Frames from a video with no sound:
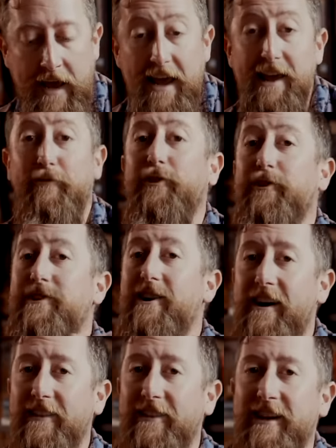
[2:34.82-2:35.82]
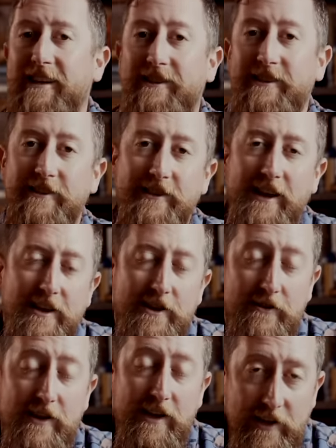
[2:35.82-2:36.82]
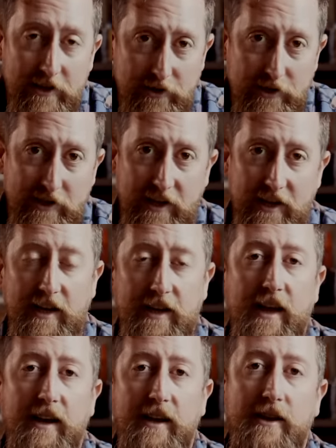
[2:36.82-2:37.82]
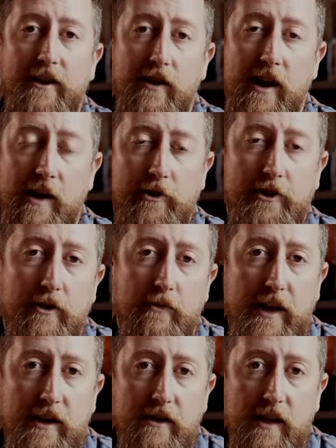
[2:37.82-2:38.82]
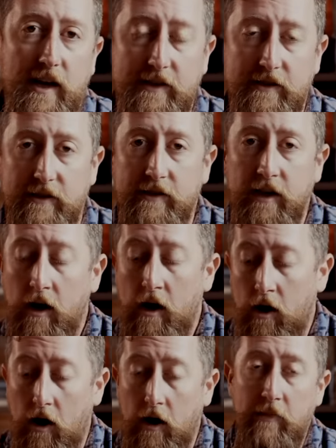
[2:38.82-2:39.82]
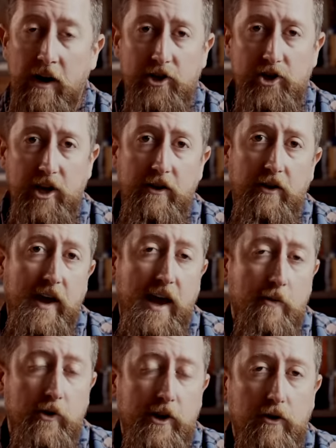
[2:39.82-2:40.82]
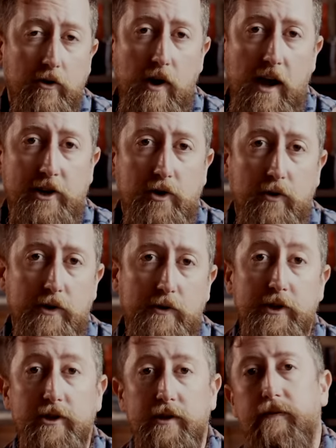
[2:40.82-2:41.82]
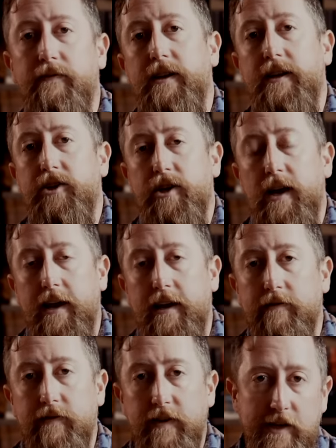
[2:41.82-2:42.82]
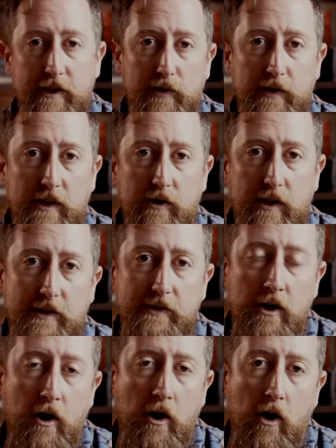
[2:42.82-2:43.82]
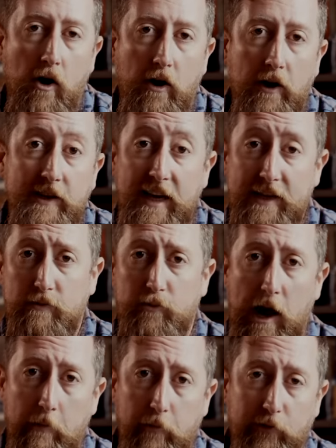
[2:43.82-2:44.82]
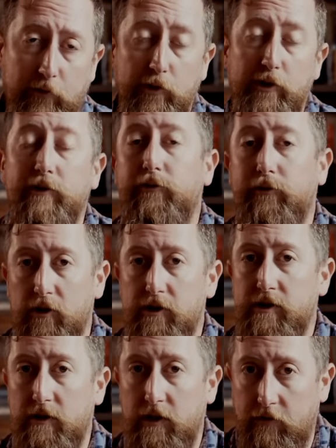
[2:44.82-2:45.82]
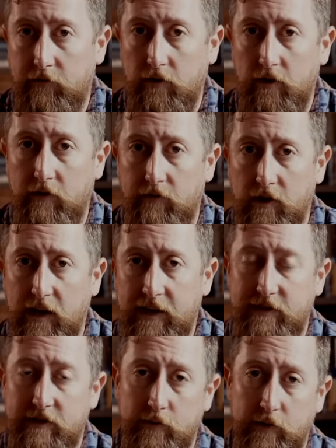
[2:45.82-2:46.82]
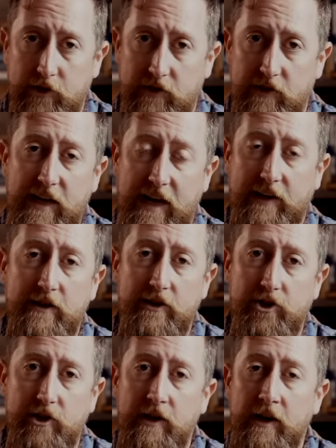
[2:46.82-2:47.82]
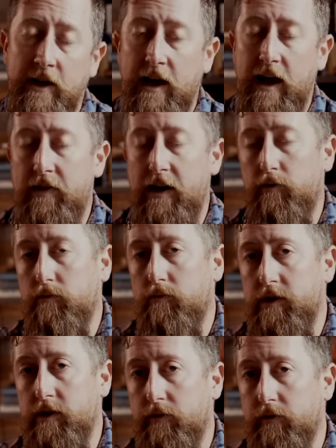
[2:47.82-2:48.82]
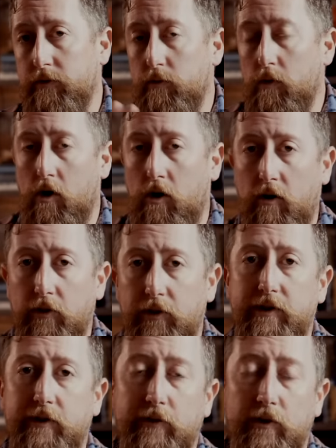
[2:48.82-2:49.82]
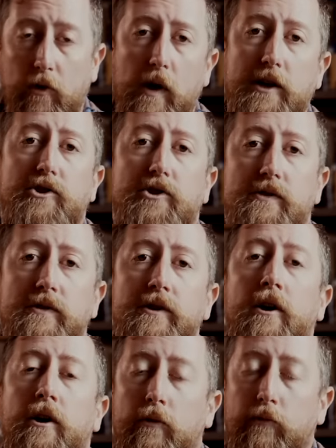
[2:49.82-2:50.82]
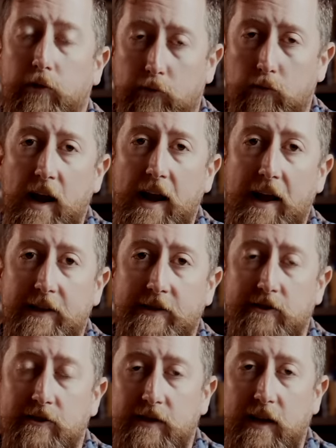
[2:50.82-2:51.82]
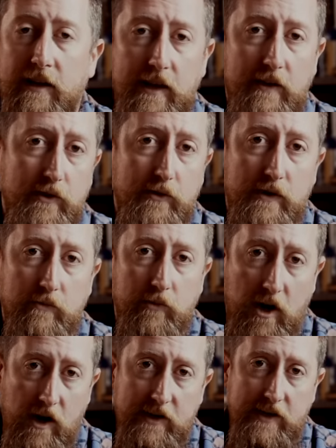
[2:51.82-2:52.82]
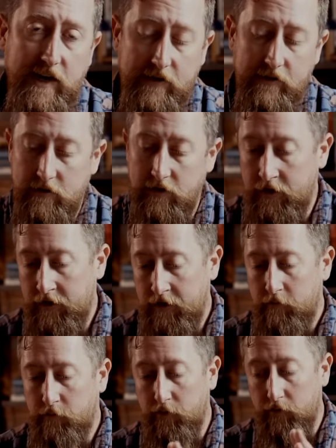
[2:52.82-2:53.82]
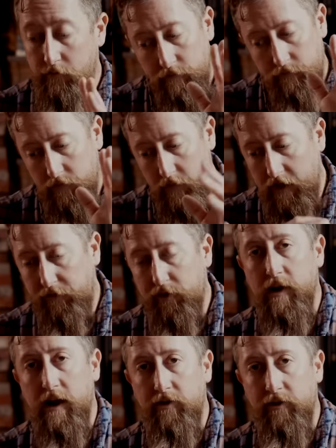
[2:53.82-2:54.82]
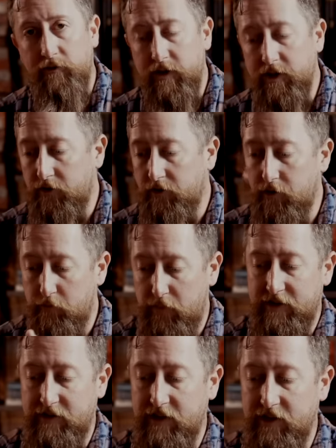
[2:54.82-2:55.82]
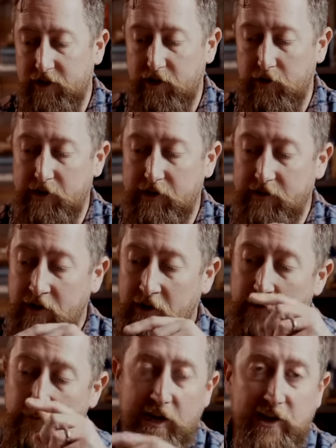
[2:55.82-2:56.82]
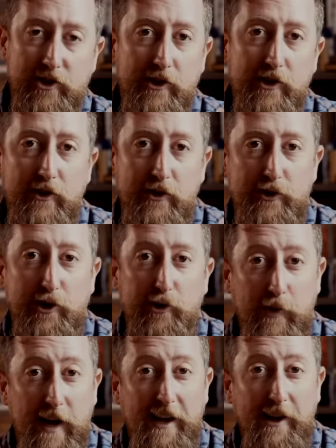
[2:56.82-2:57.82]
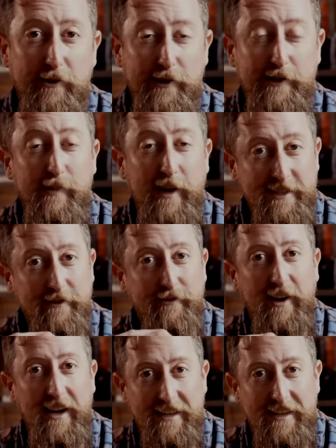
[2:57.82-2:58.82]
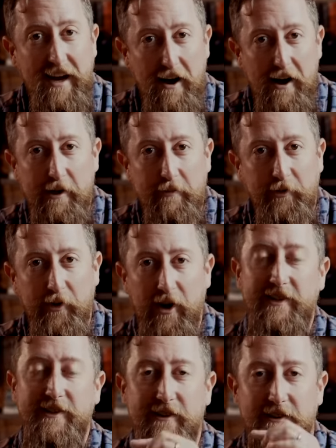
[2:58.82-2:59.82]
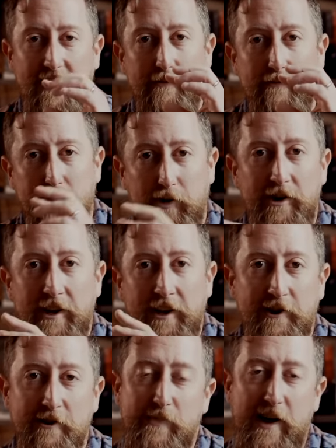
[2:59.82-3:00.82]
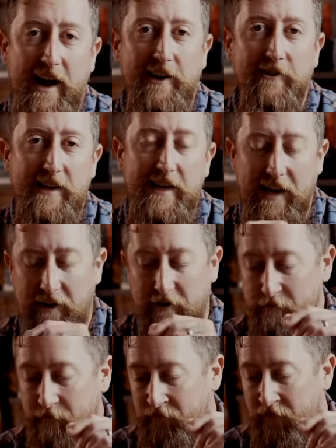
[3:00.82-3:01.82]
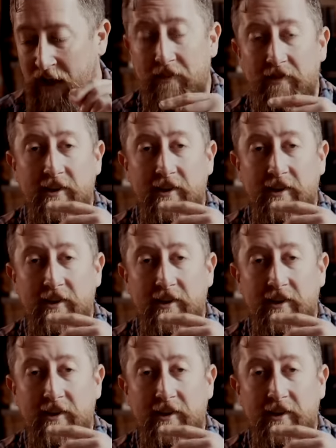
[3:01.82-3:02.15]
If you're not licensed and you're interested in getting your amateur radio license, on my channel, the Ham Radio Crash Course, we just finished a video series on test prep for the first level of the license, which is technician. And that will run you through all the different questions for the right answers and give you some context. But if you're out in the field, the best thing to do is make sure you use your radio at the specified times, right? So you're not burning your battery down. And